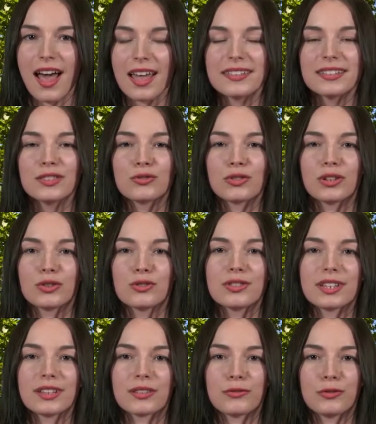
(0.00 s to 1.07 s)
As introduced
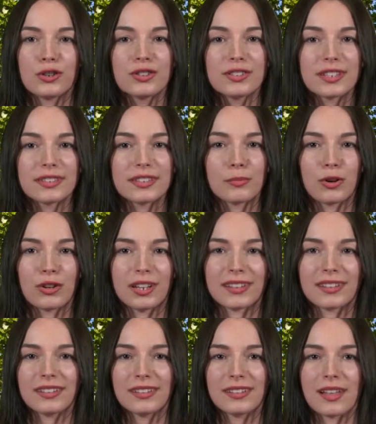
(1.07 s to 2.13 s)
in the first
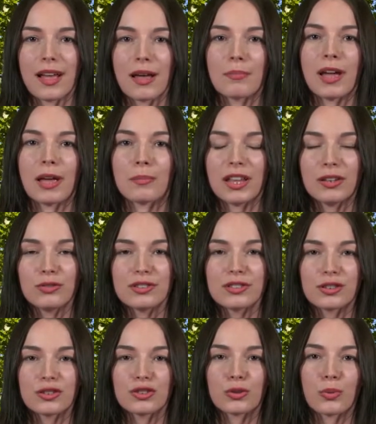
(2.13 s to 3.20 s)
testimonial, my main
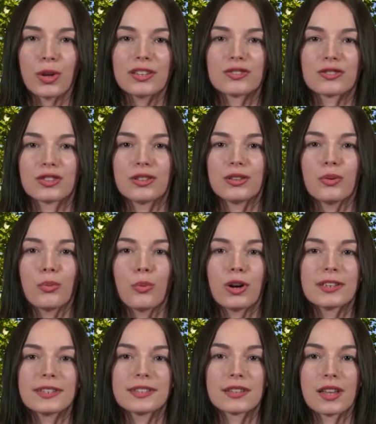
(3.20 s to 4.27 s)
research question
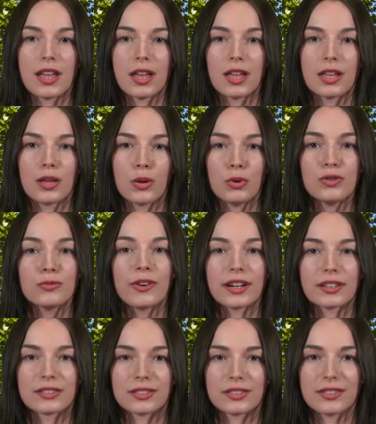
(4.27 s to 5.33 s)
was which
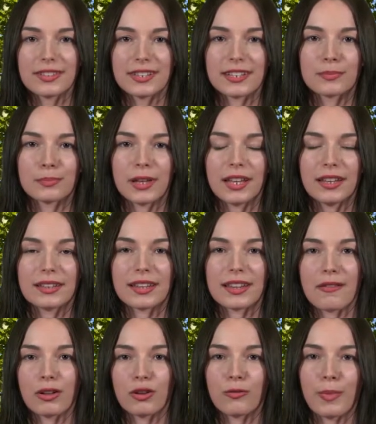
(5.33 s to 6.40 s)
factors explain the
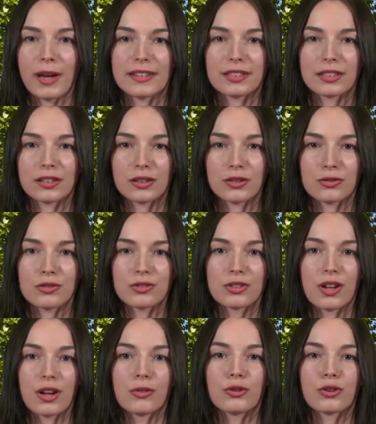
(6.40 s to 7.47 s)
level of bicycle use
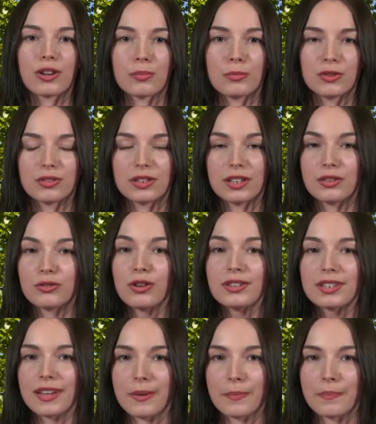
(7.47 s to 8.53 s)
for commuting in
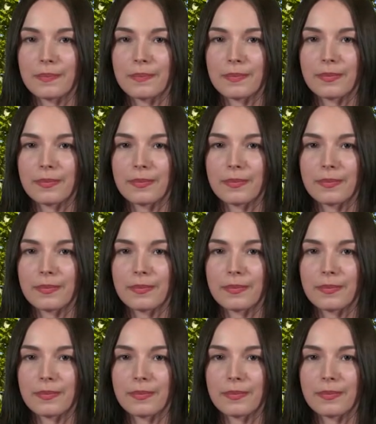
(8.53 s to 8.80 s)
Rotterdam?